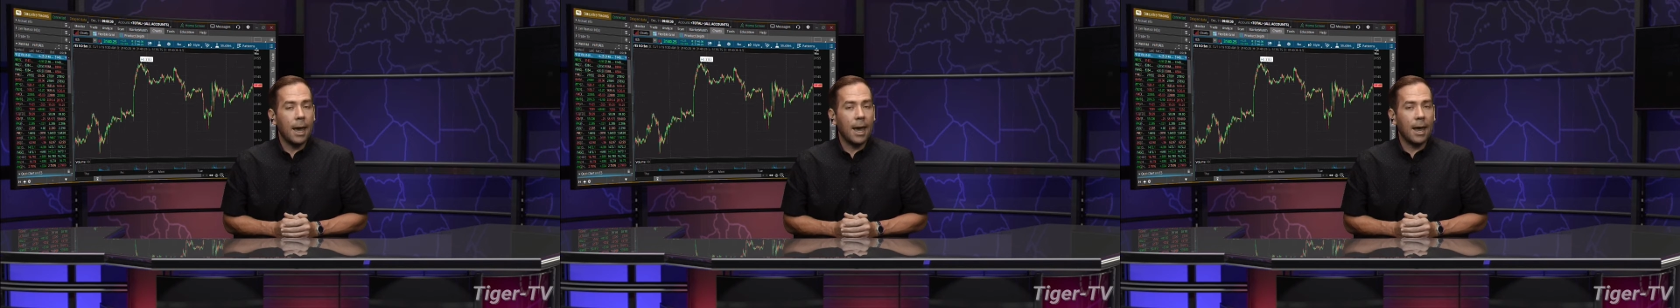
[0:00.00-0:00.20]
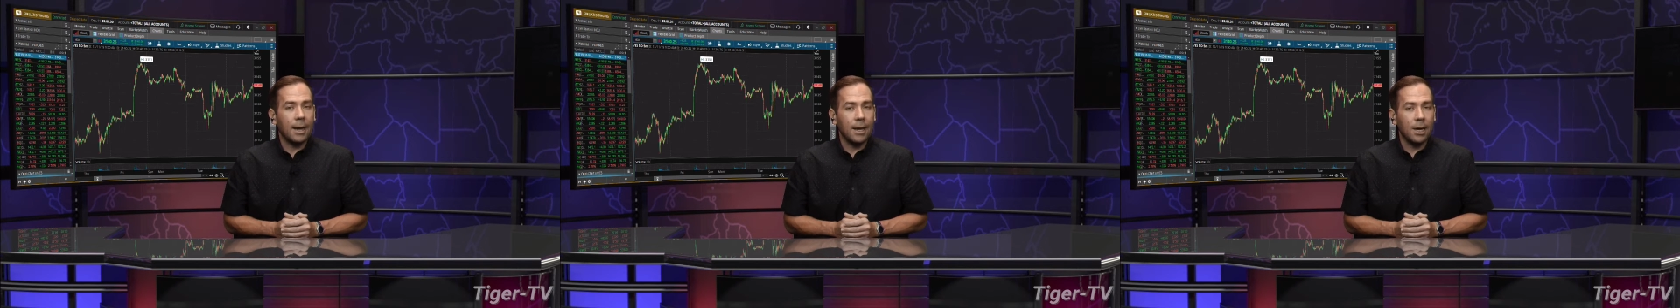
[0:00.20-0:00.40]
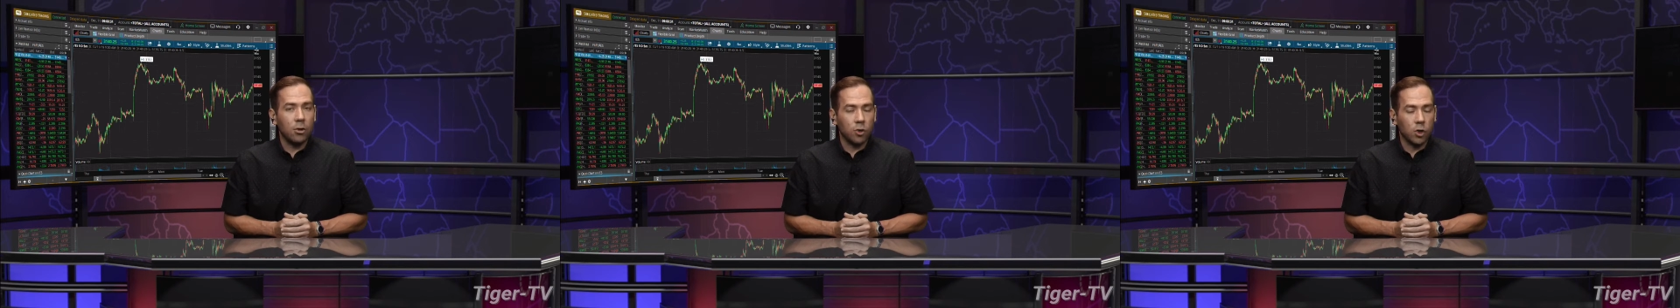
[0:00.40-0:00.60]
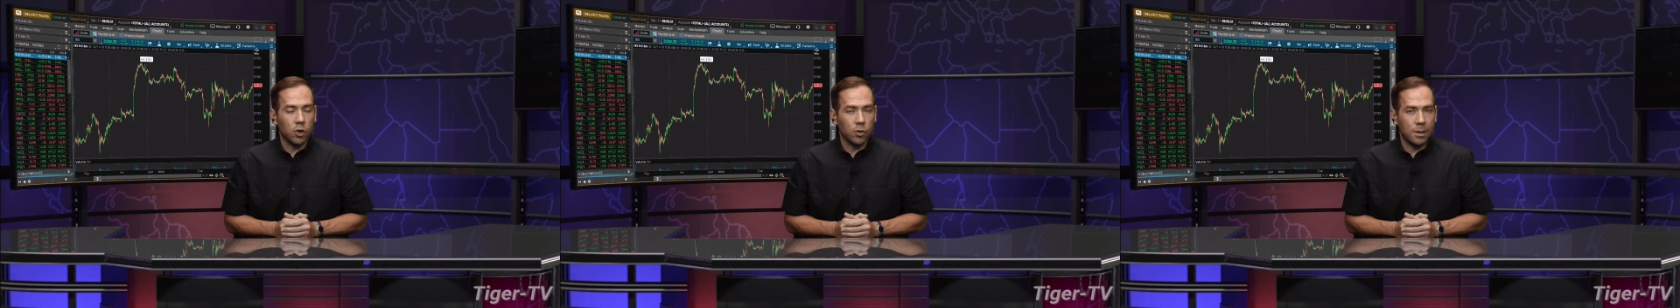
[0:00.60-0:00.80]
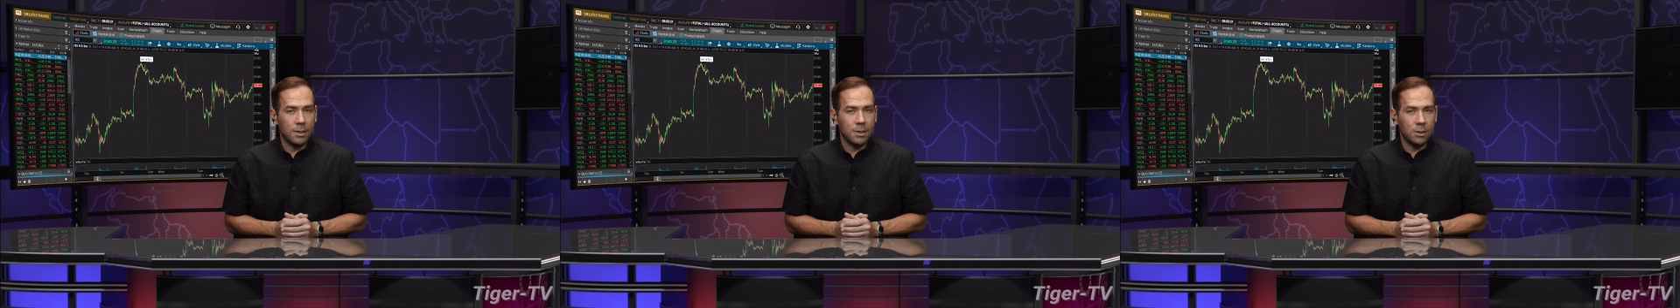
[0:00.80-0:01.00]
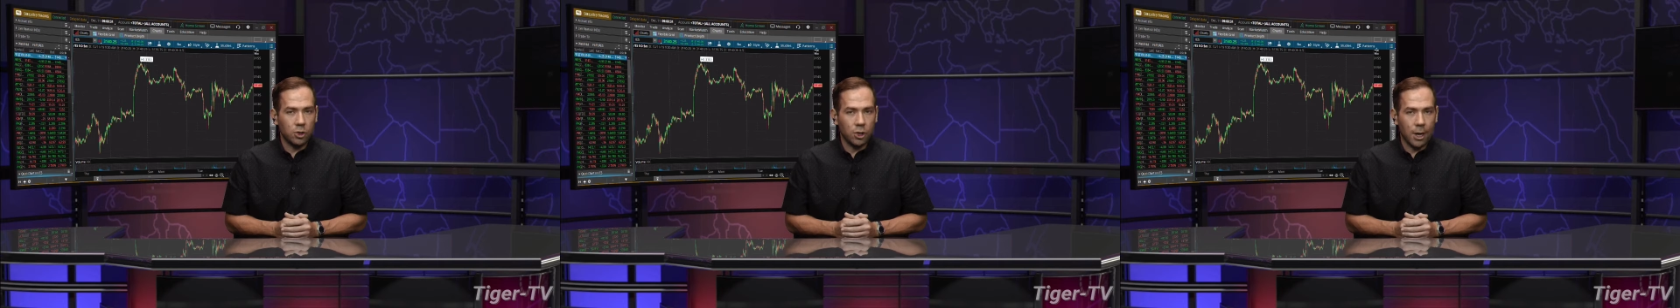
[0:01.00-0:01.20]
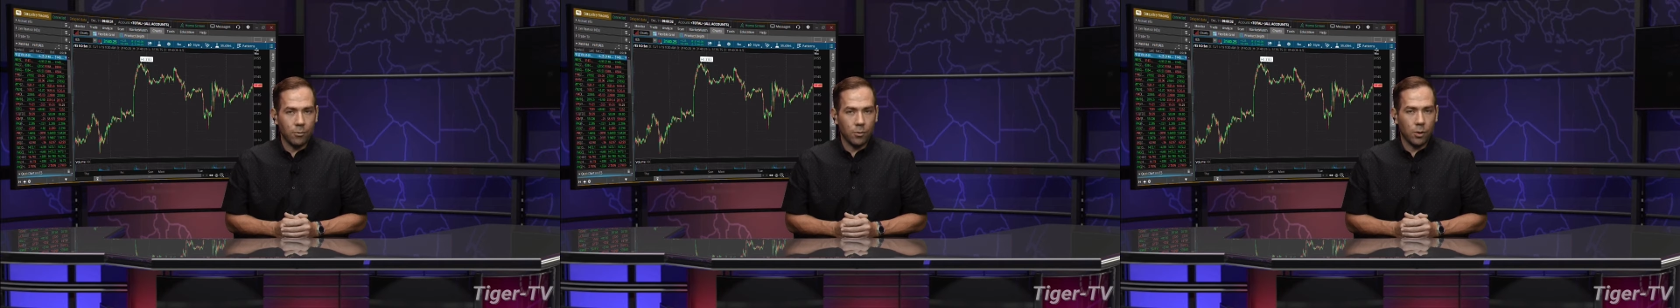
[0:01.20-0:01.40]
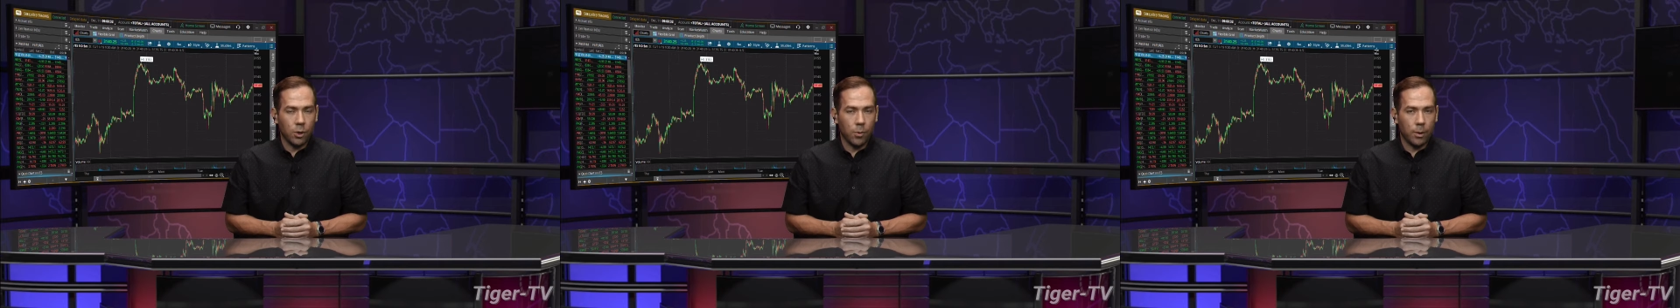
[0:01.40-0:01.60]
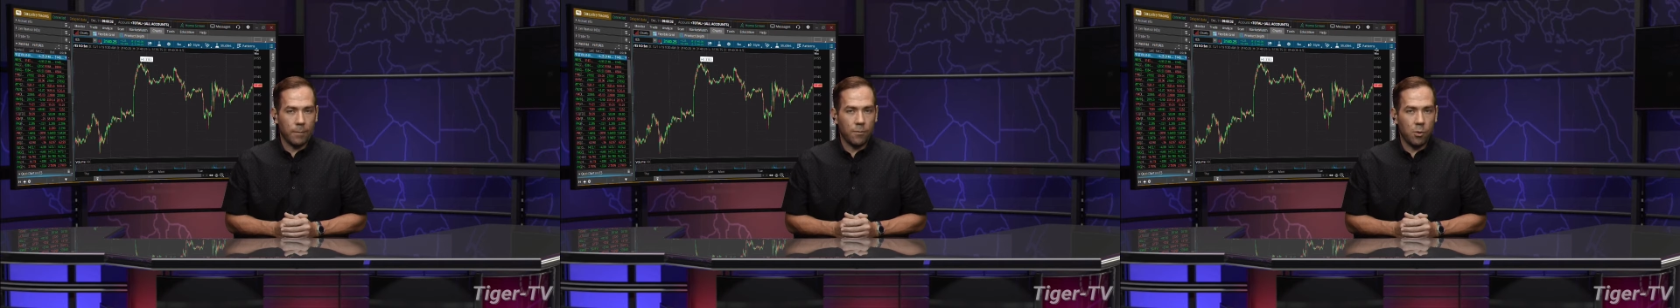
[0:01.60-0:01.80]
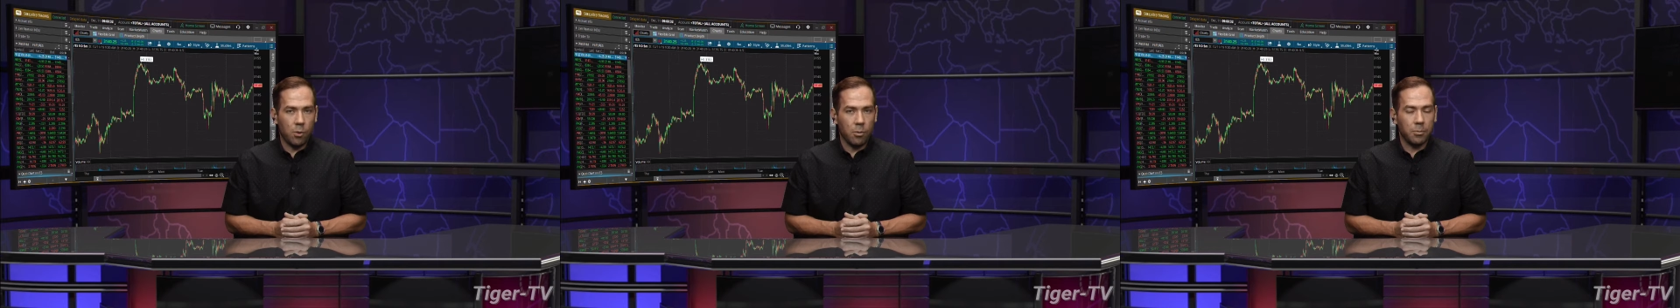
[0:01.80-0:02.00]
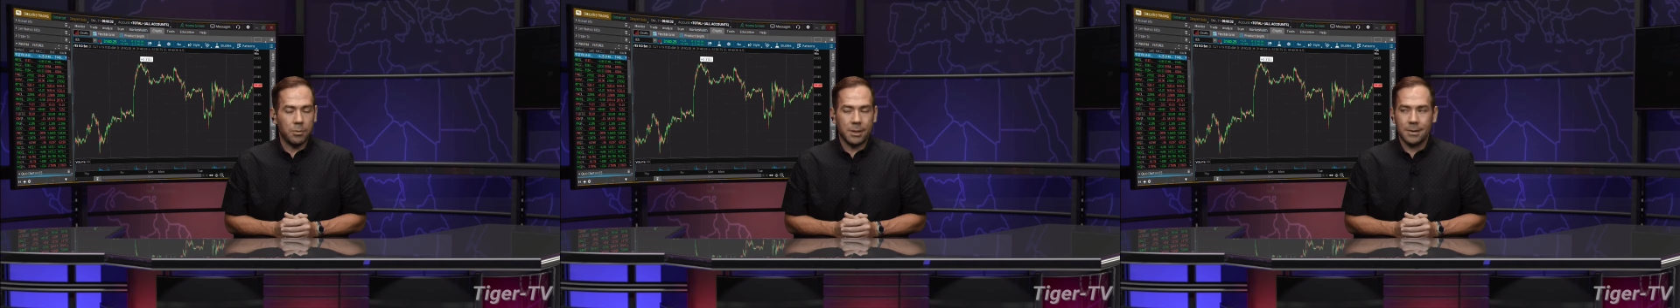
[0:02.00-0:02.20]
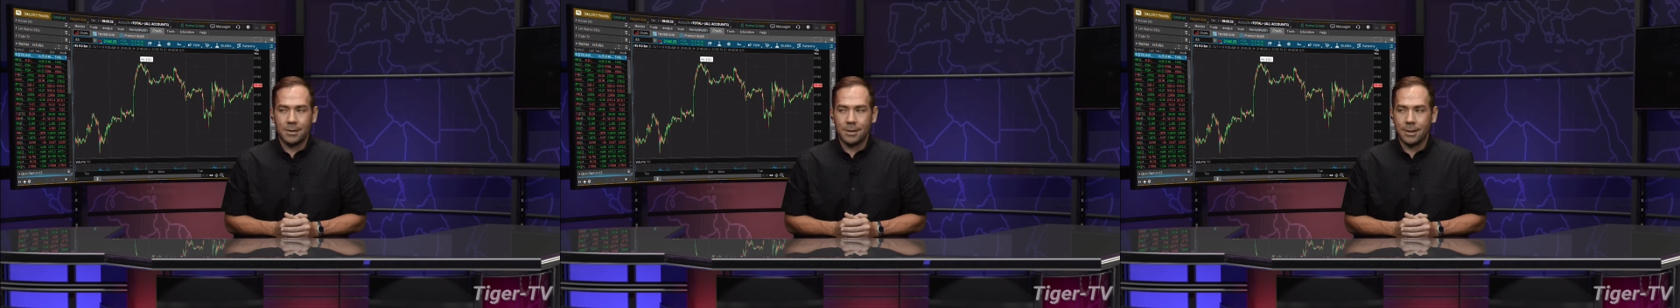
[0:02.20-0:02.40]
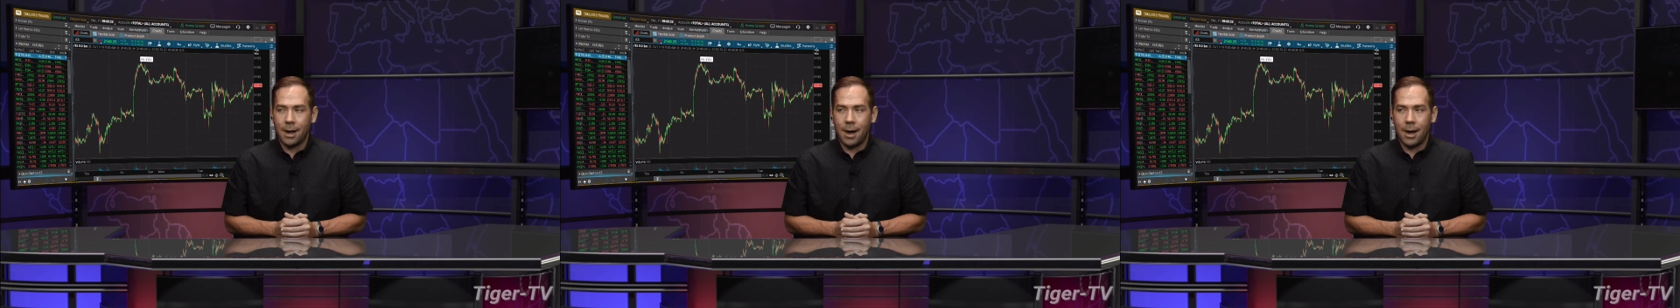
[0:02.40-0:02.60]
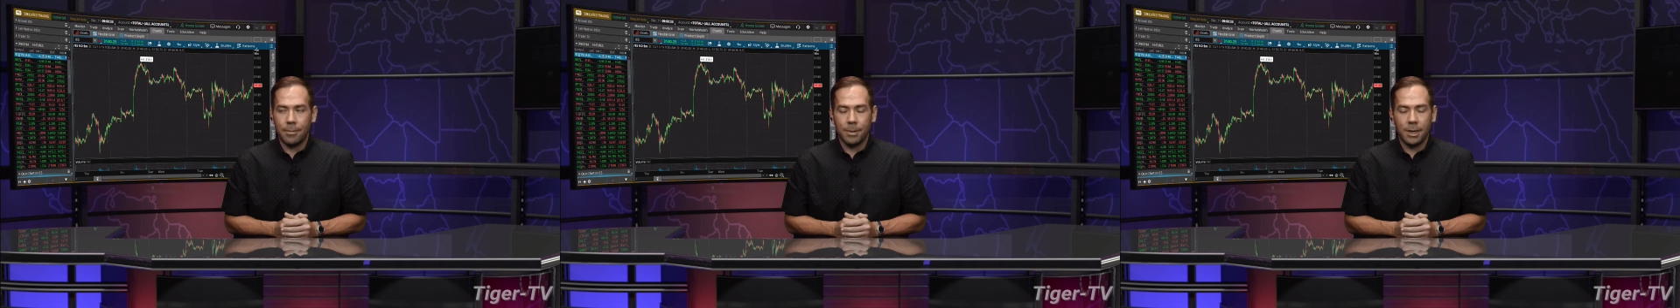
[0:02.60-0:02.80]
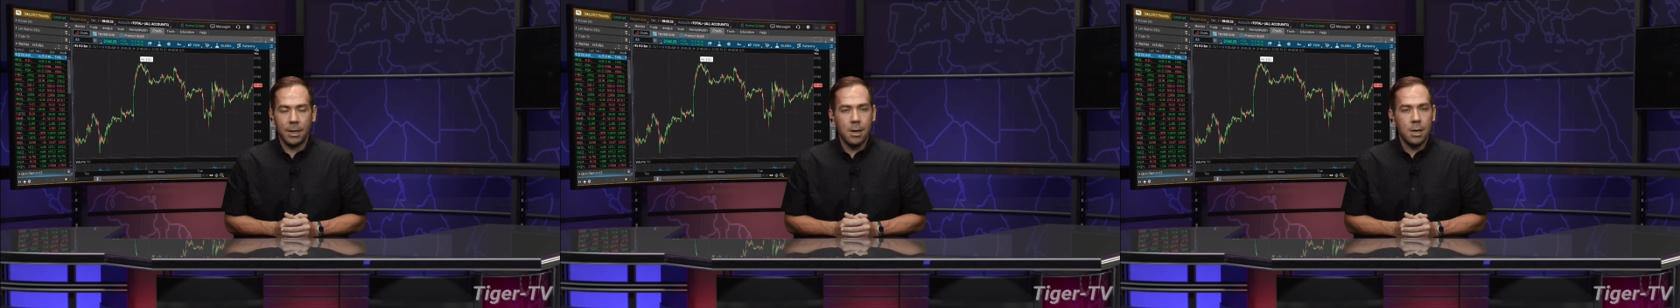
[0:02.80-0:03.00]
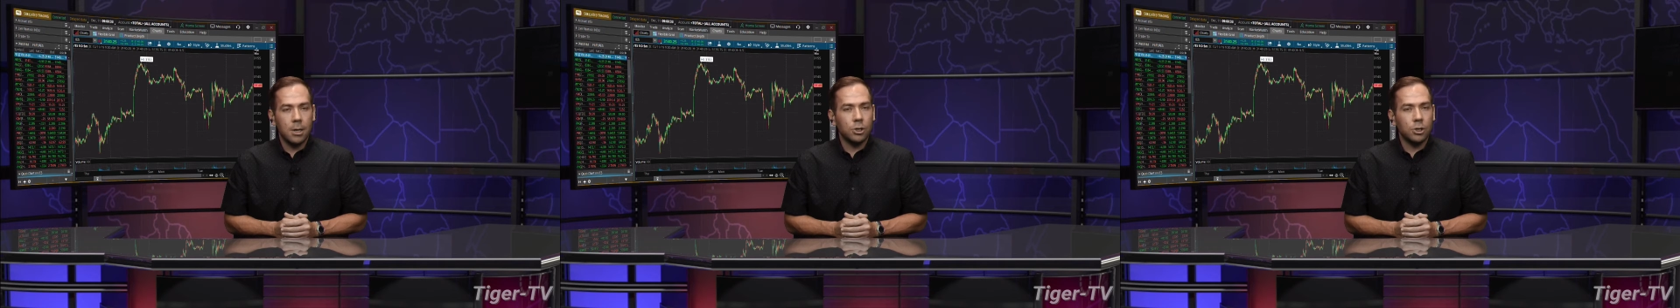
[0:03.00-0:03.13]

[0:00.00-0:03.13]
and interest rates in general going forward with this economy.